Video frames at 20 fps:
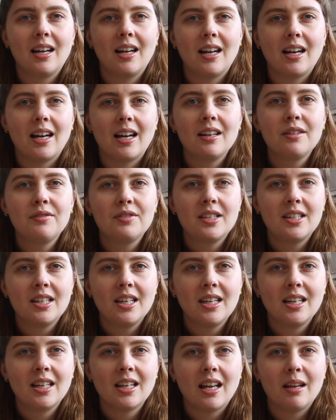I have
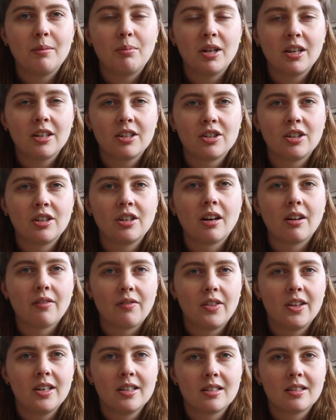seen a picture
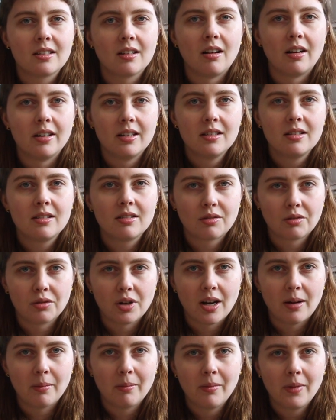of this on
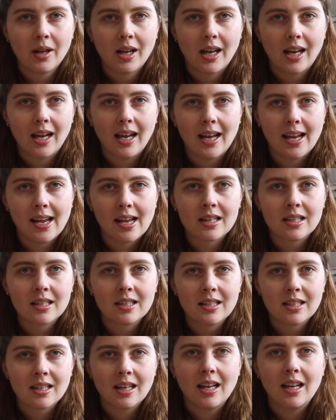Instagram,
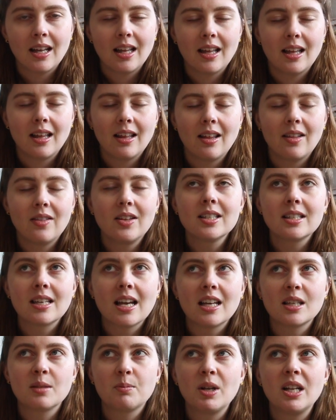and this
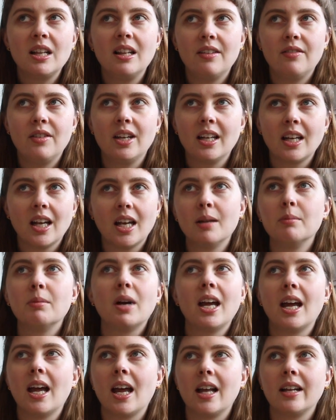has been living in
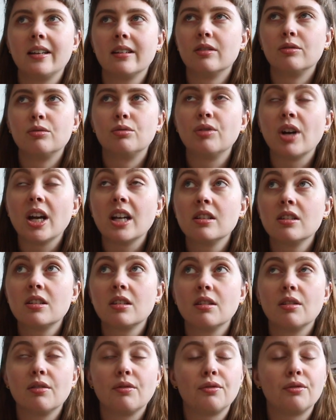my head
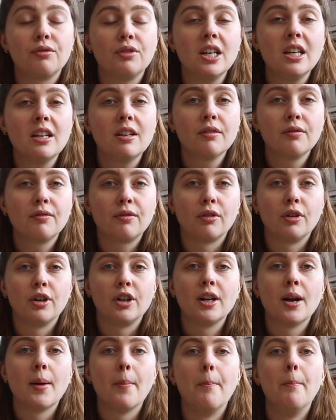rent-free
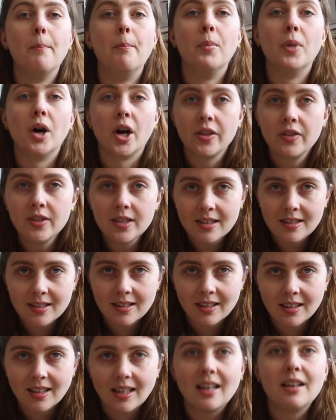for
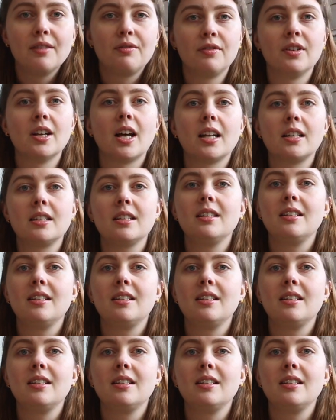months, if not